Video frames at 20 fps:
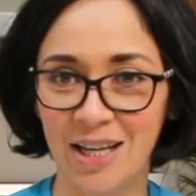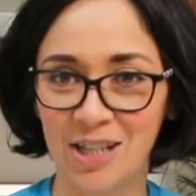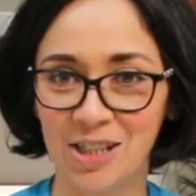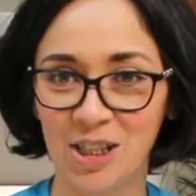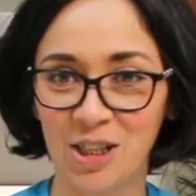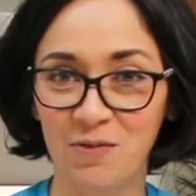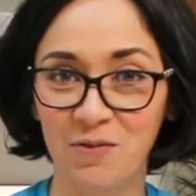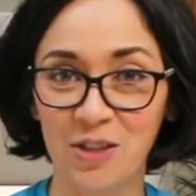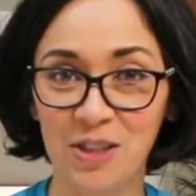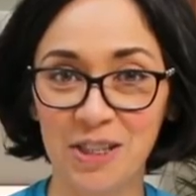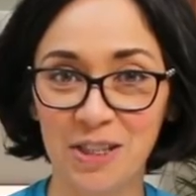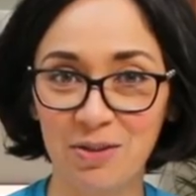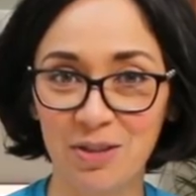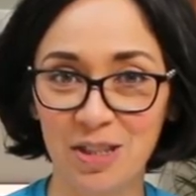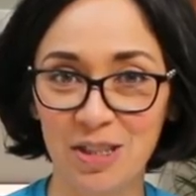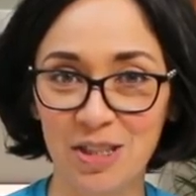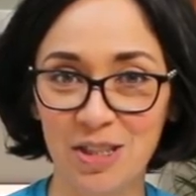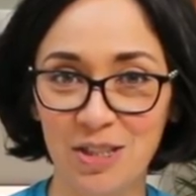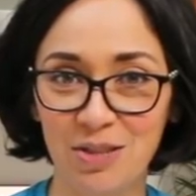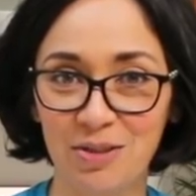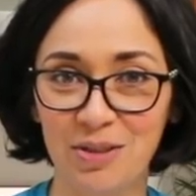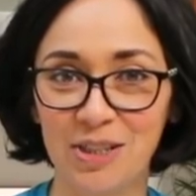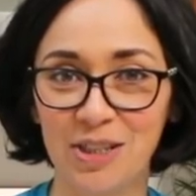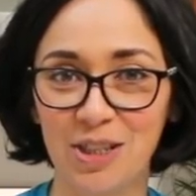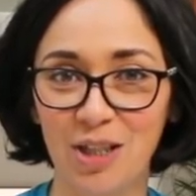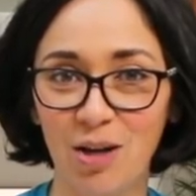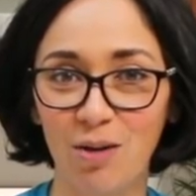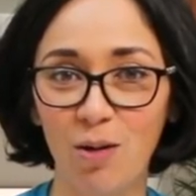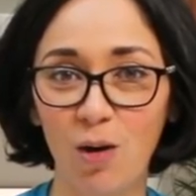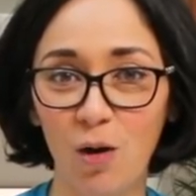So the first thing we're gonna do is
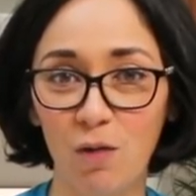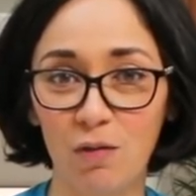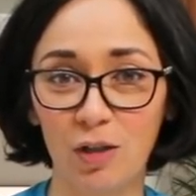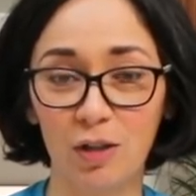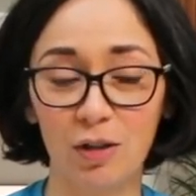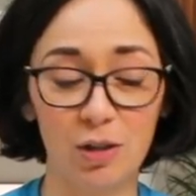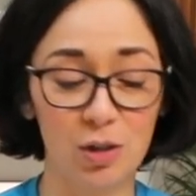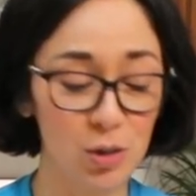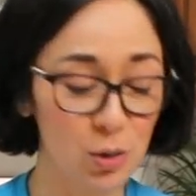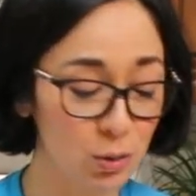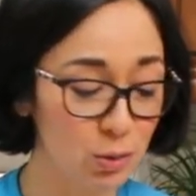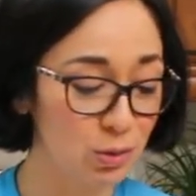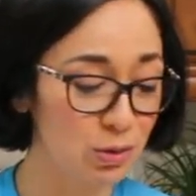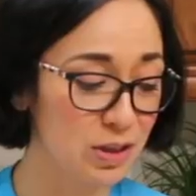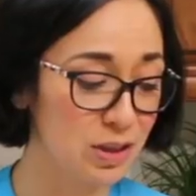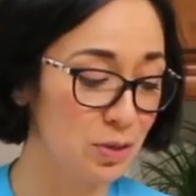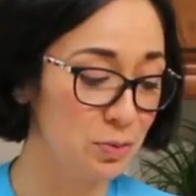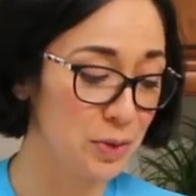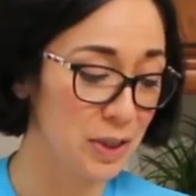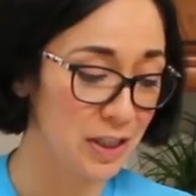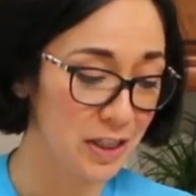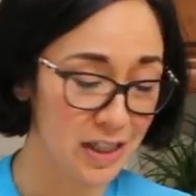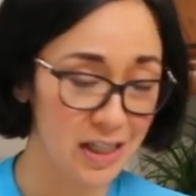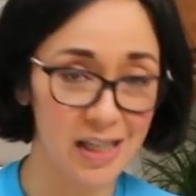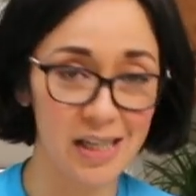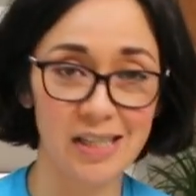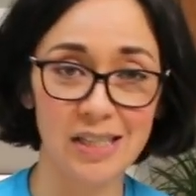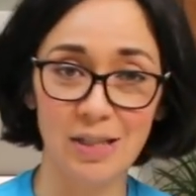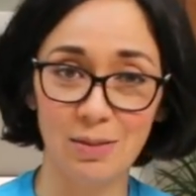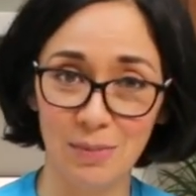go over the tools that we
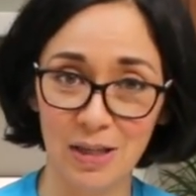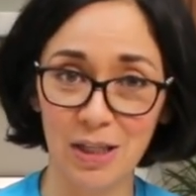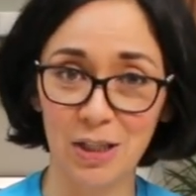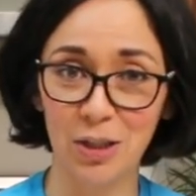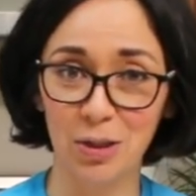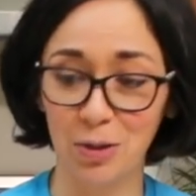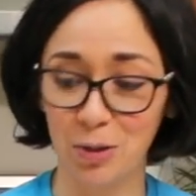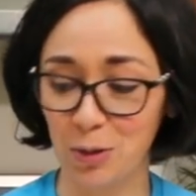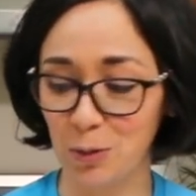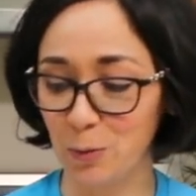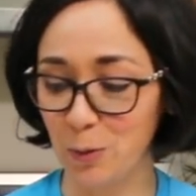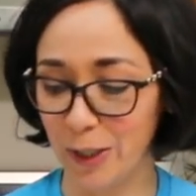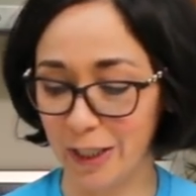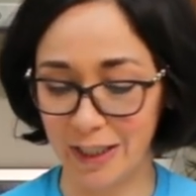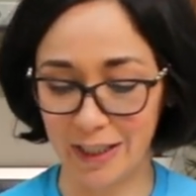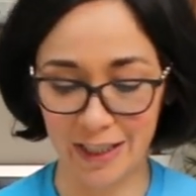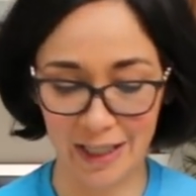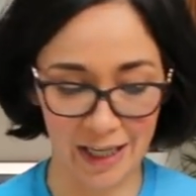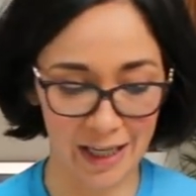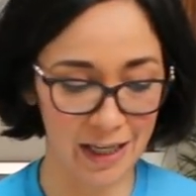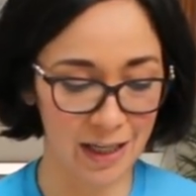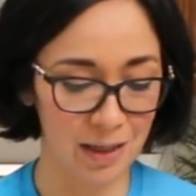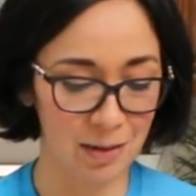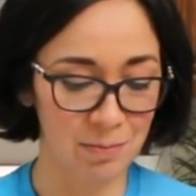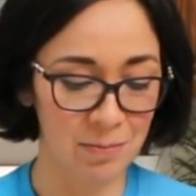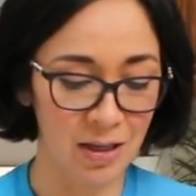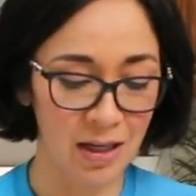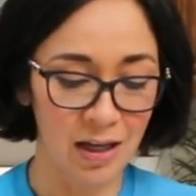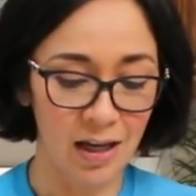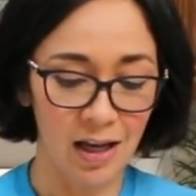need to make your own wedding cake.